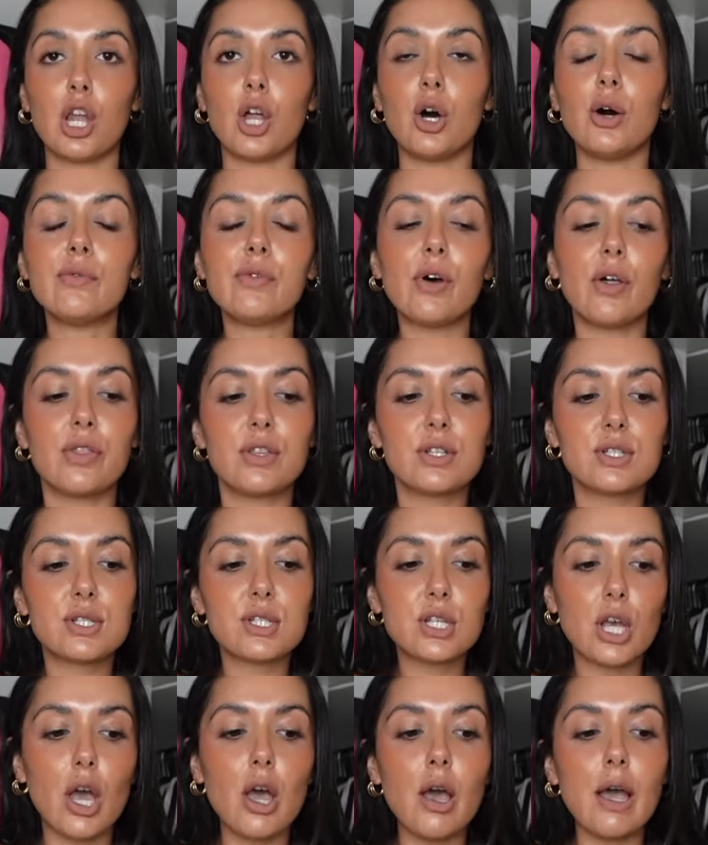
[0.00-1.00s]
Love the
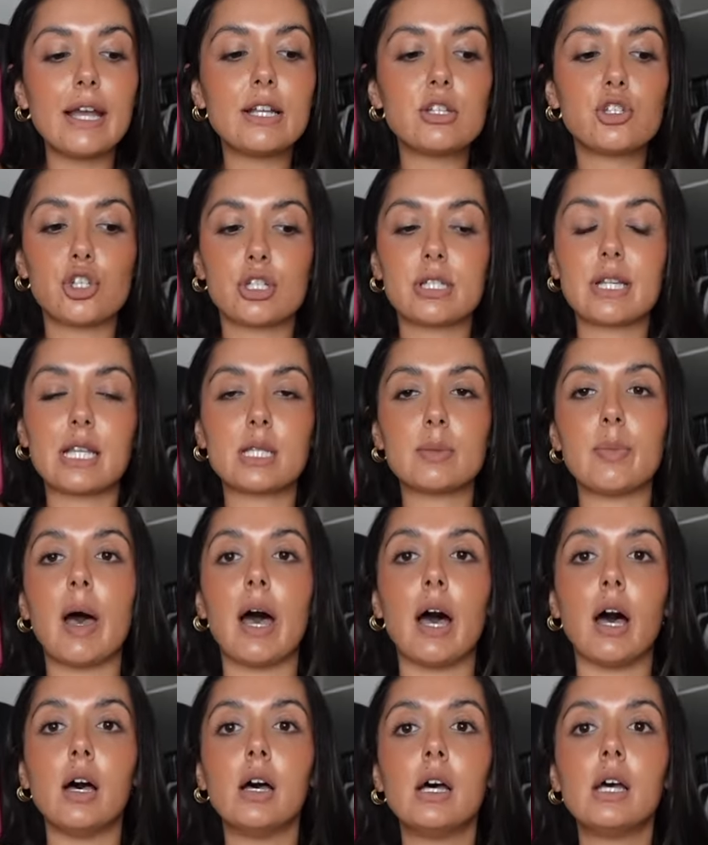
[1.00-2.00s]
skirt. It just gets
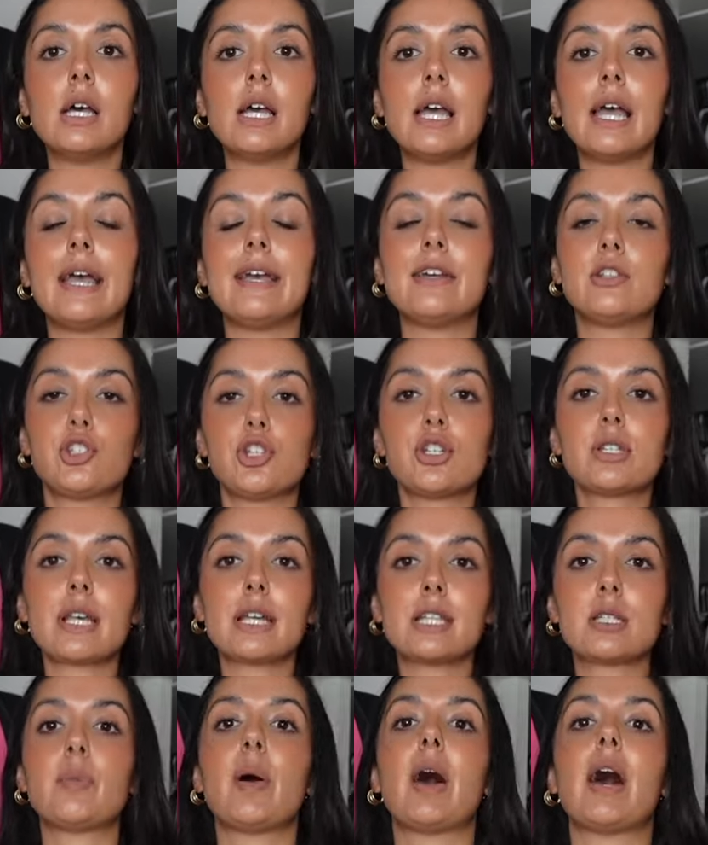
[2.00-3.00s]
better. It just
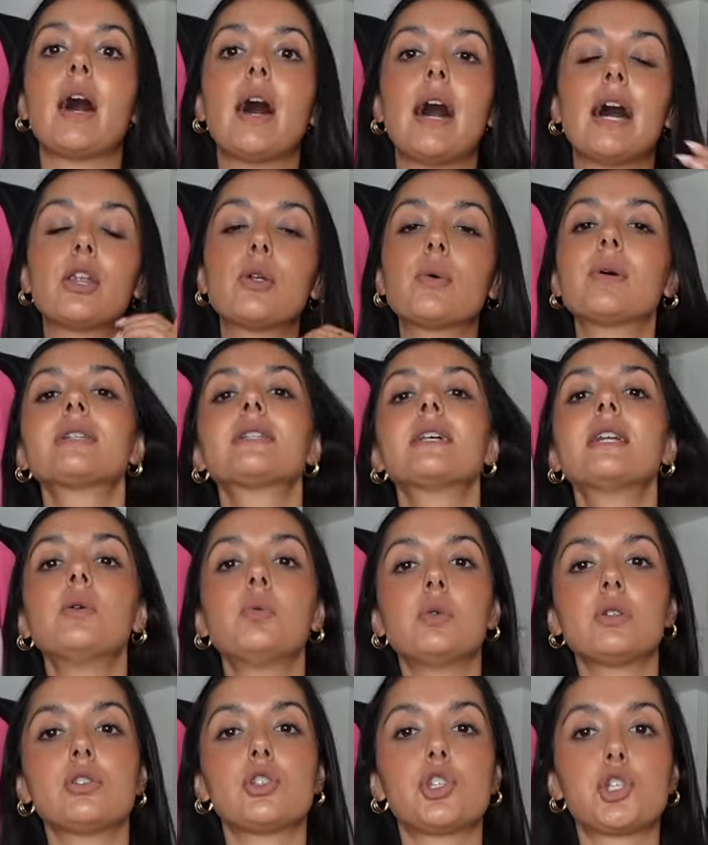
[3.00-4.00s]
gets better. I know I said I
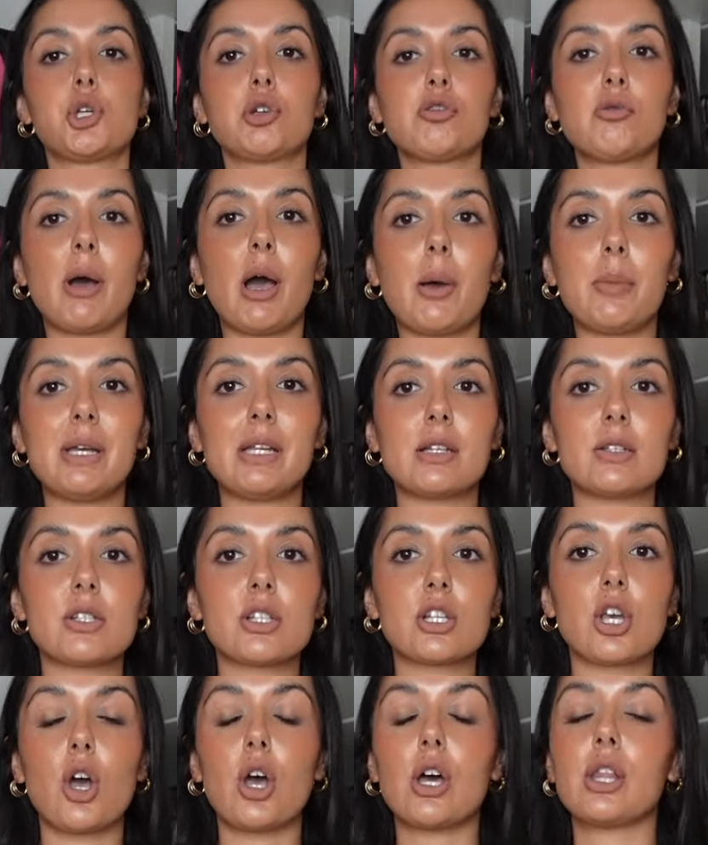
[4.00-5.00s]
wasn't sure about it being a
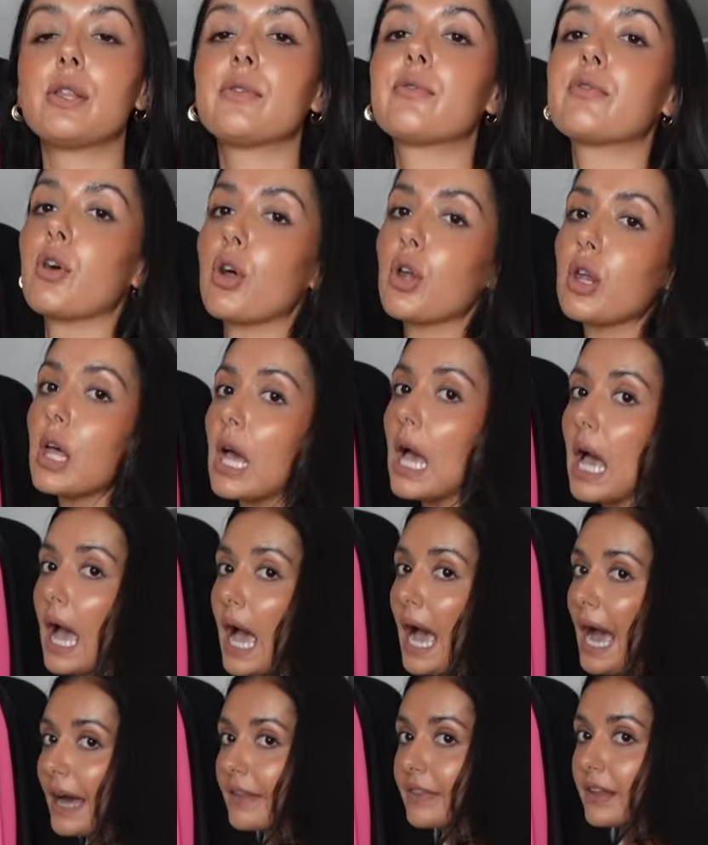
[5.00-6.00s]
skirt at the front
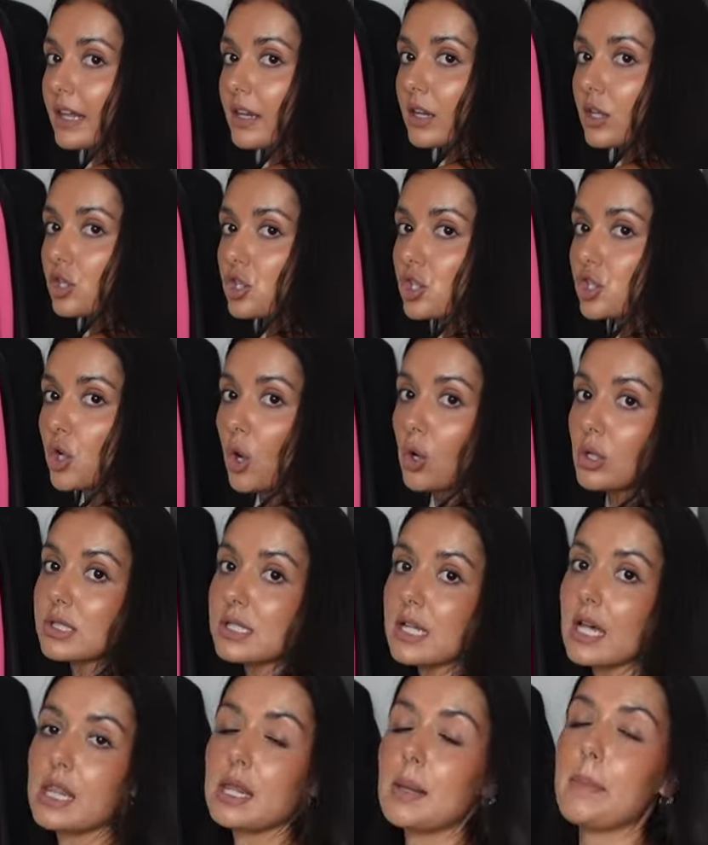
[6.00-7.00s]
and then shorts
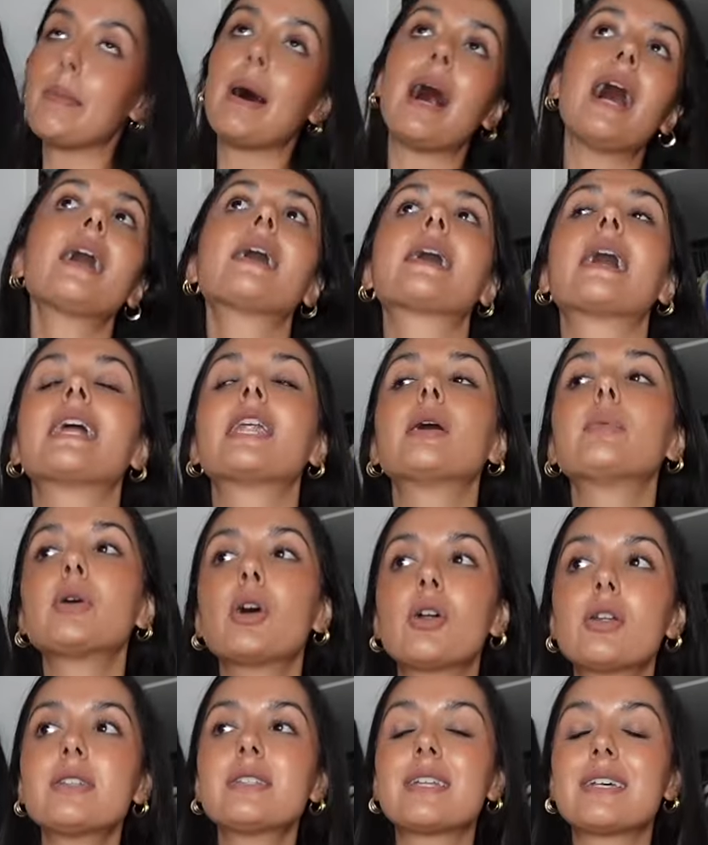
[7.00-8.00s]
at the back, and I'll be
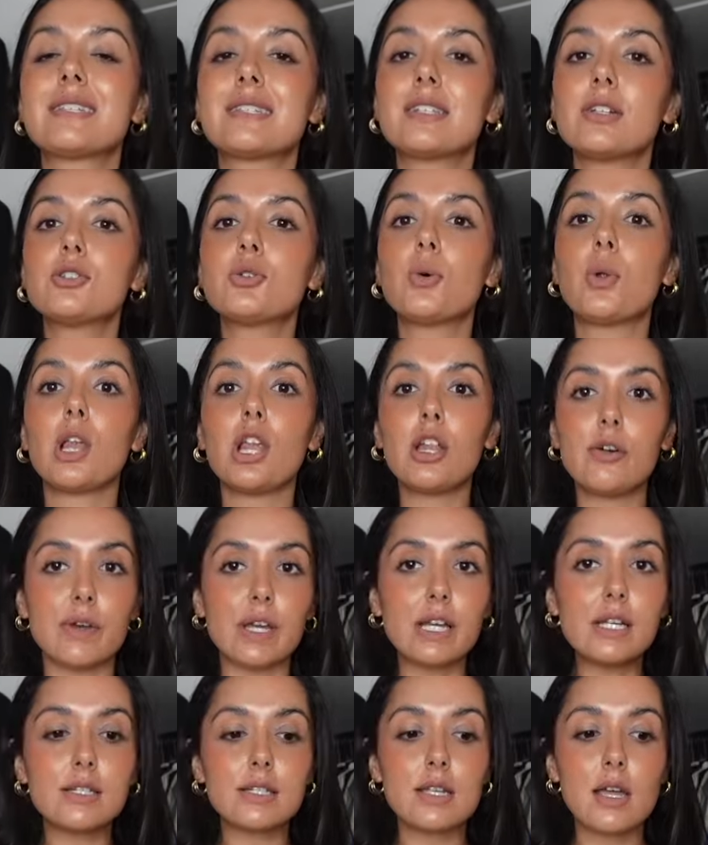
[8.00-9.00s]
honest, I still don't love
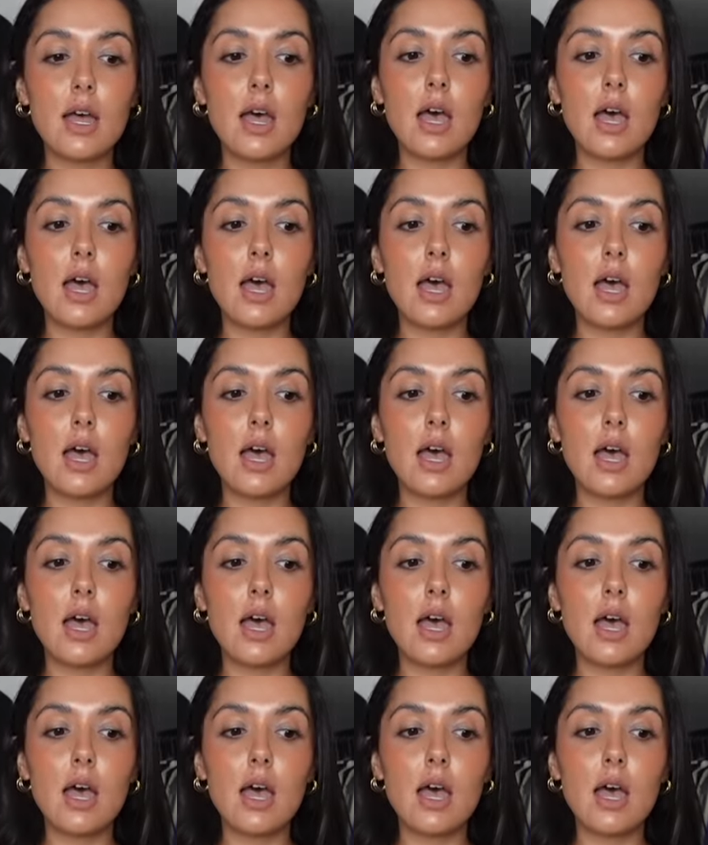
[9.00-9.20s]
it,